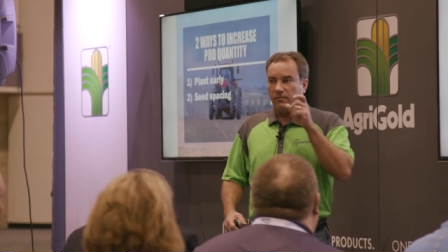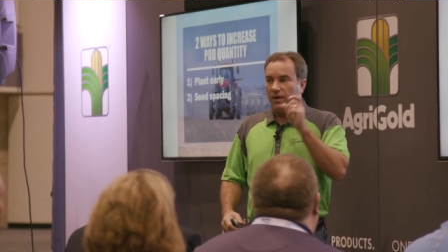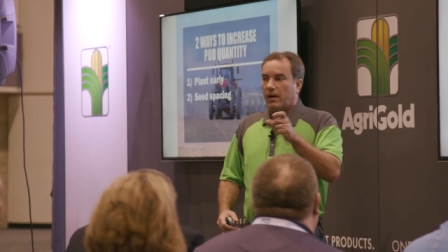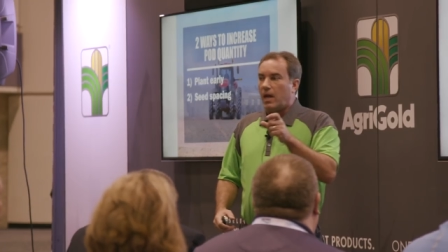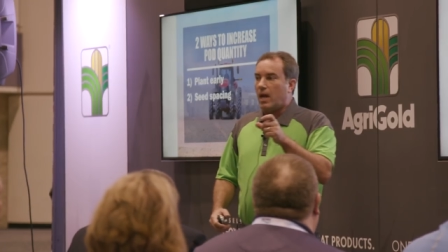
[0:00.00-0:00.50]

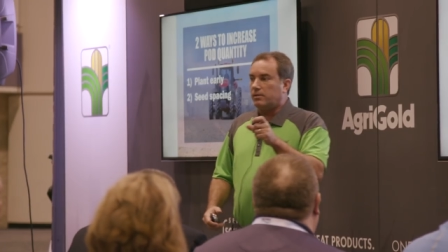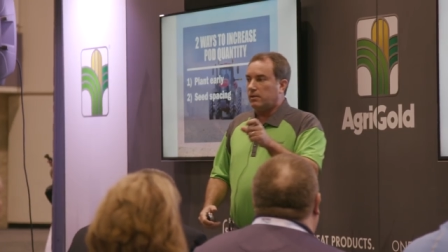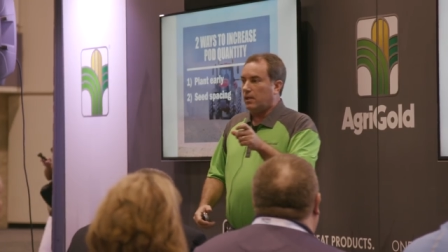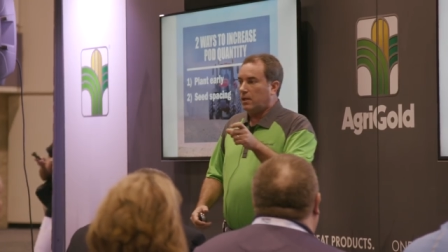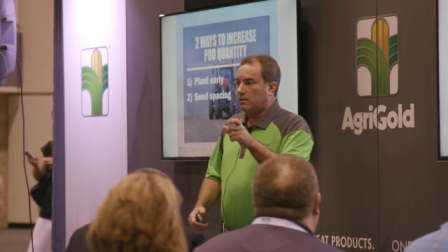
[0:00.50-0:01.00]

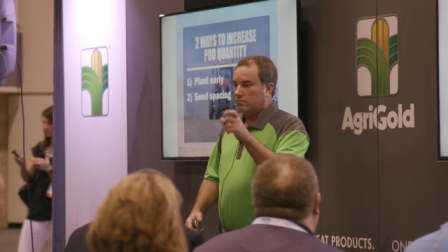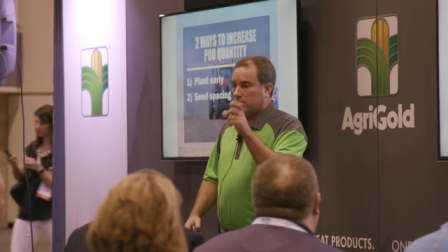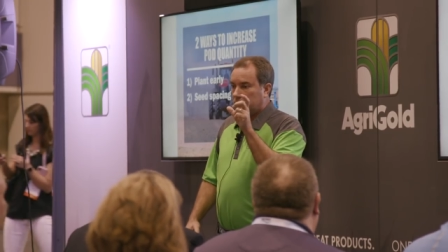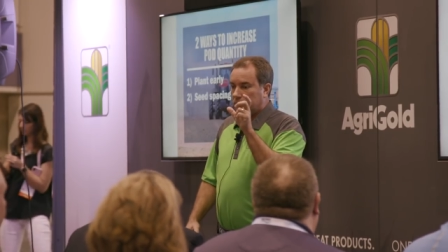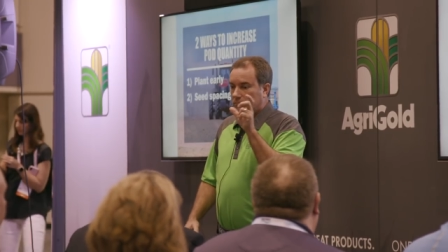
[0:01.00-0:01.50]
variation in
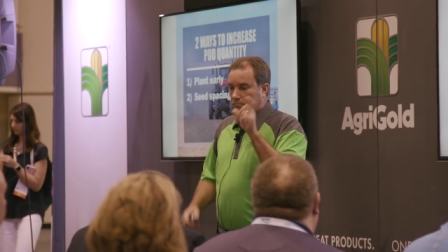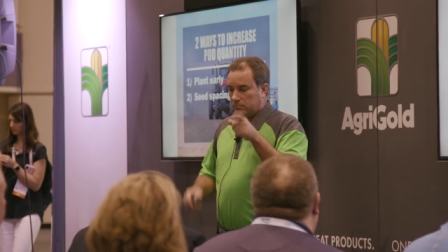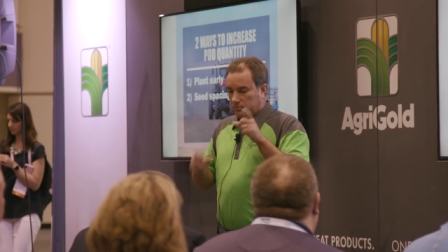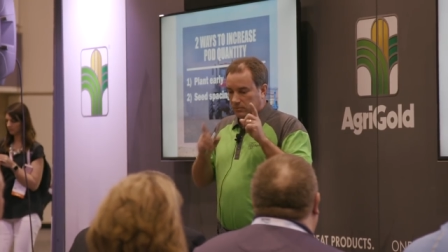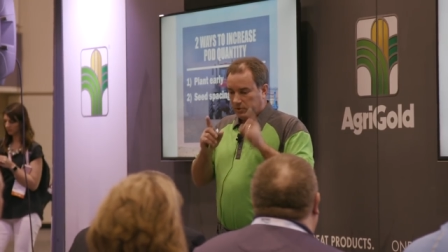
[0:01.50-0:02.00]

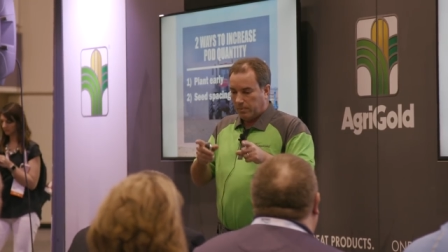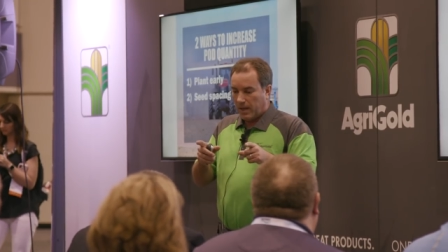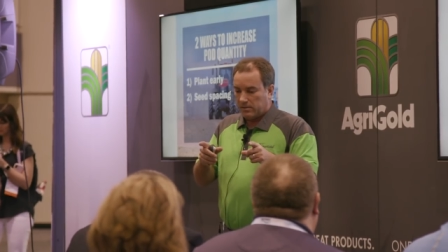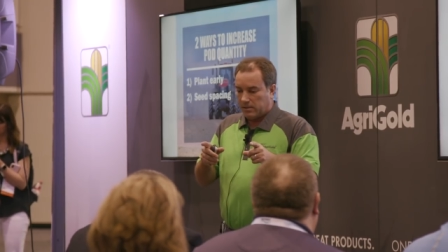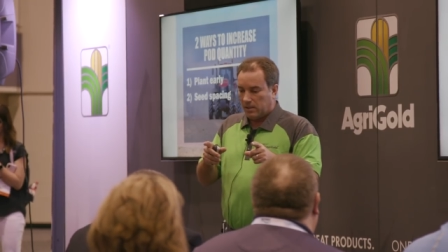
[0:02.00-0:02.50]

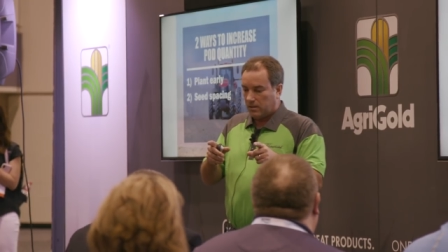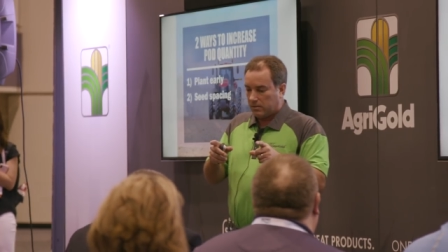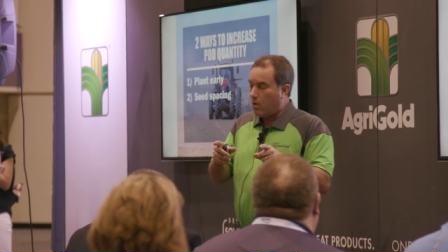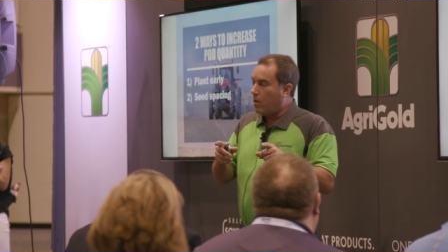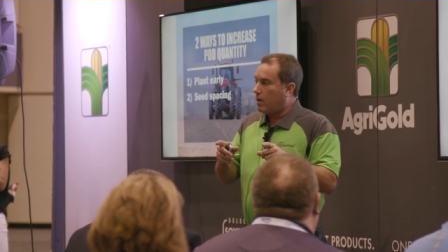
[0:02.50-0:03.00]
spacing
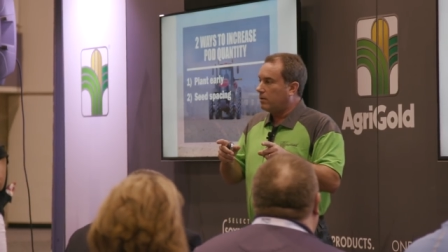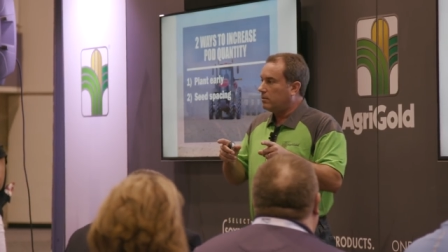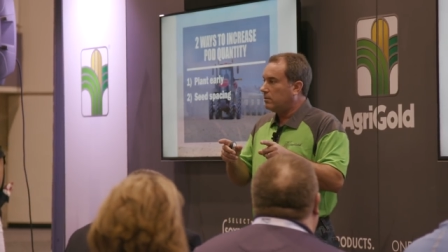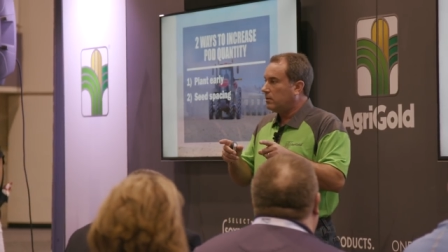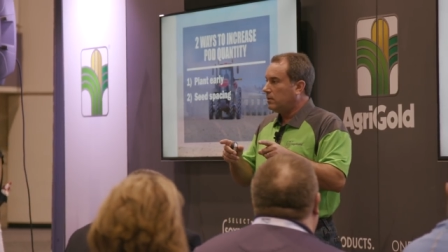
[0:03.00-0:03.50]
on corn,
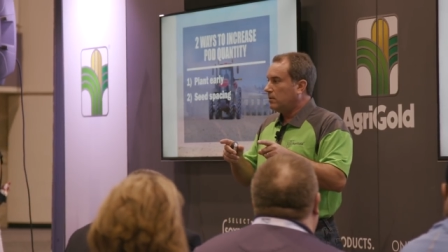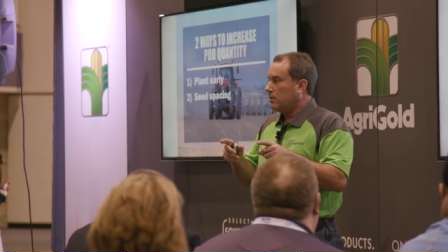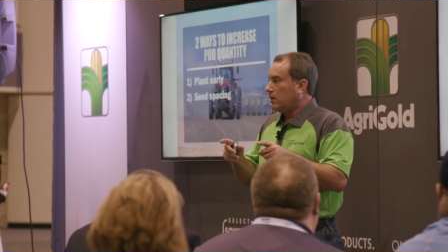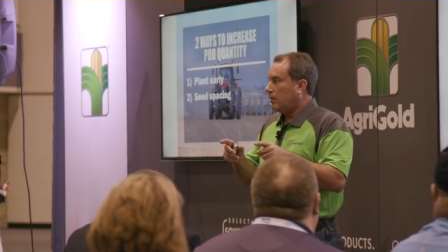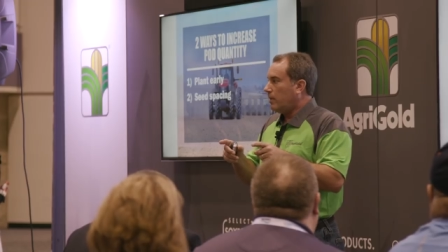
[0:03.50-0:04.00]

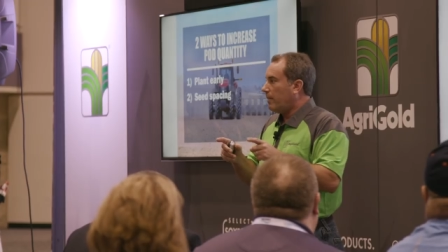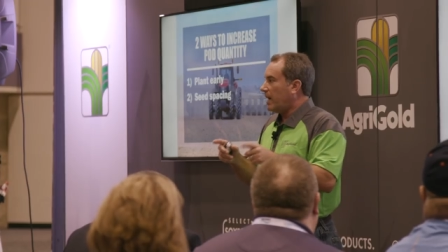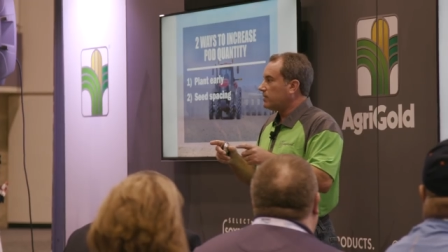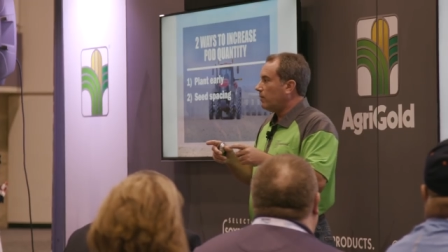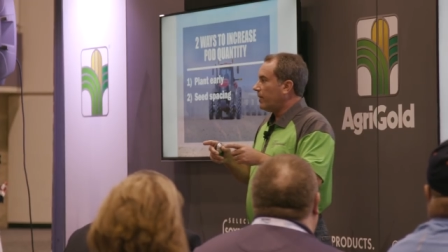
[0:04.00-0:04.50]

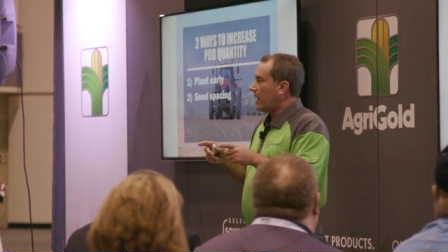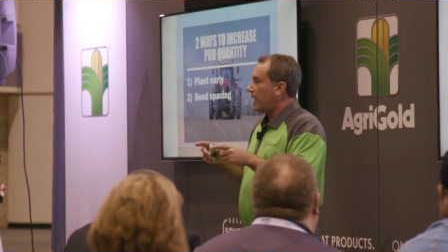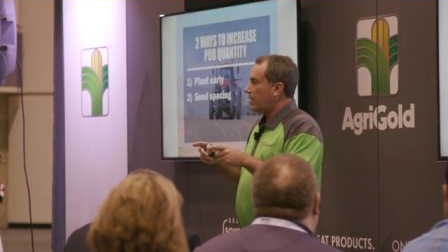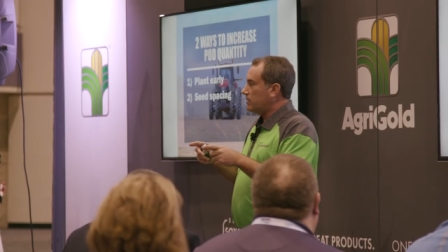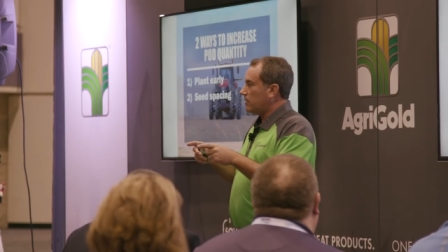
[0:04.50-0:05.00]
imagine what
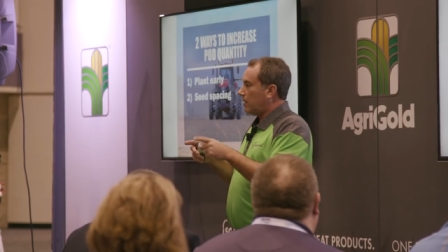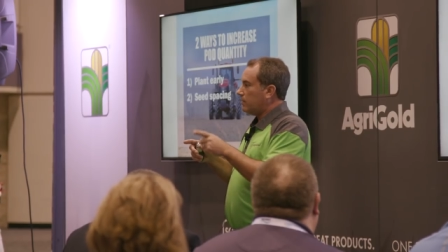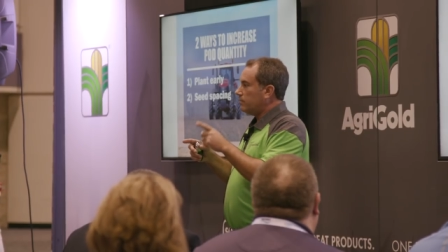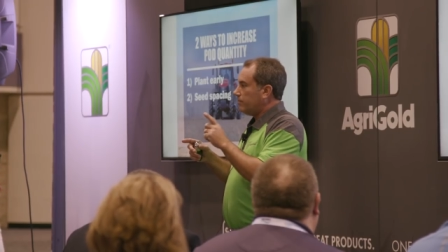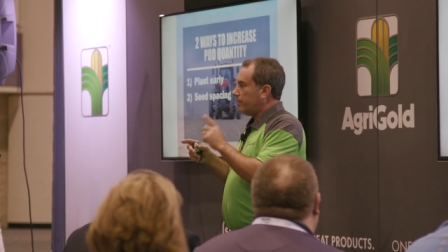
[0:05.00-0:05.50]
that is
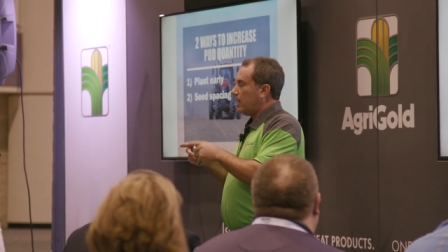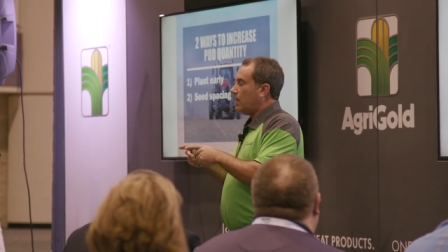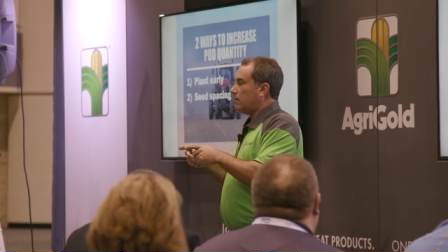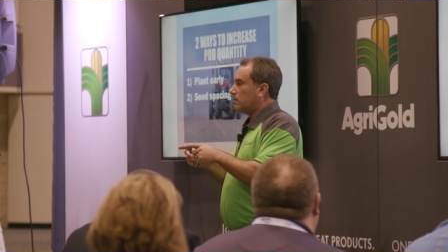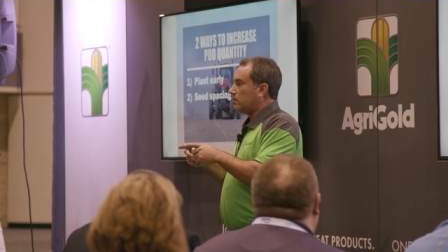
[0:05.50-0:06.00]
on
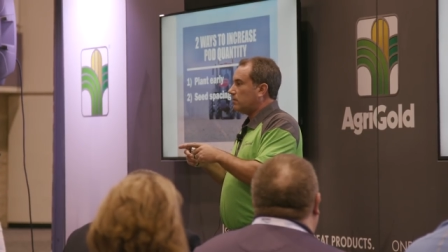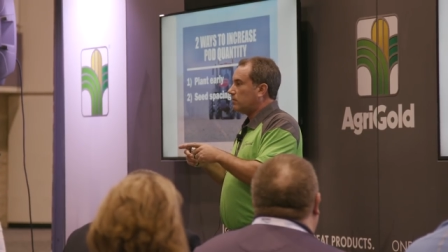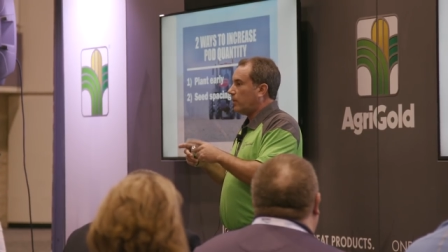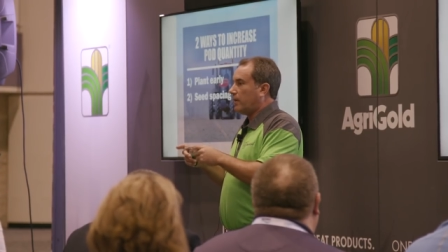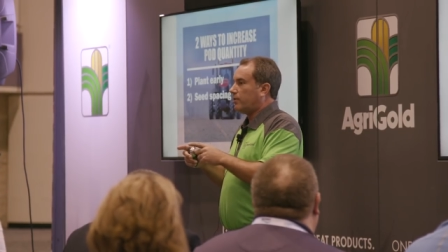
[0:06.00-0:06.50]
beans,
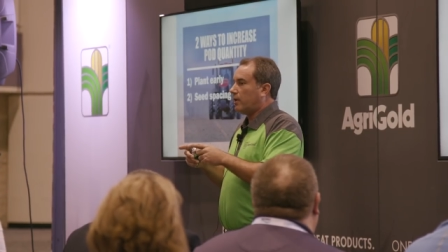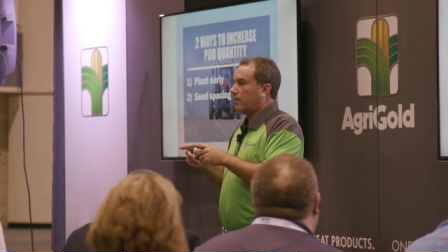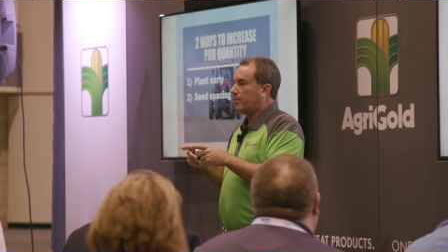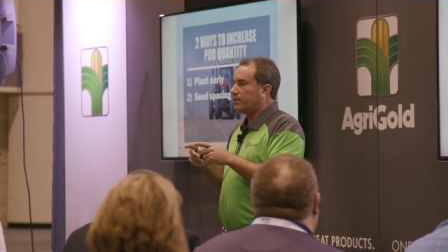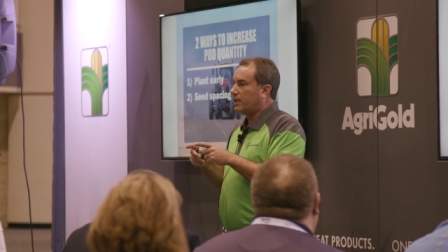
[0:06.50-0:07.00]
20 to
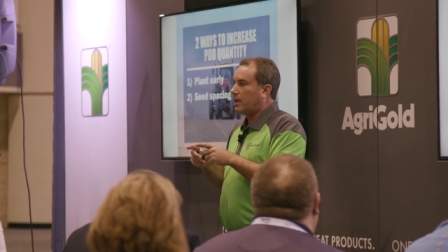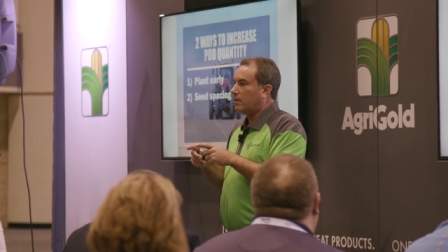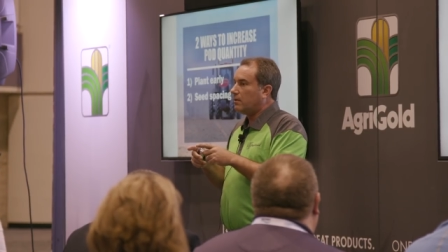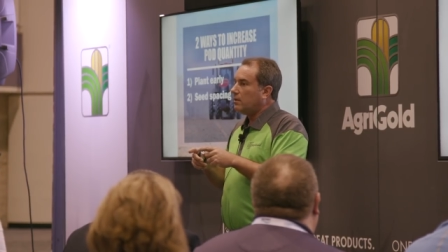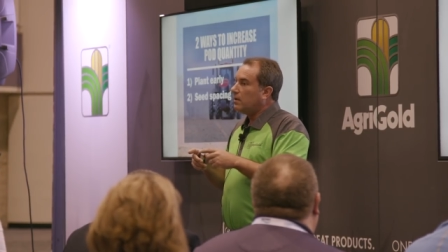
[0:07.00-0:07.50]
30%.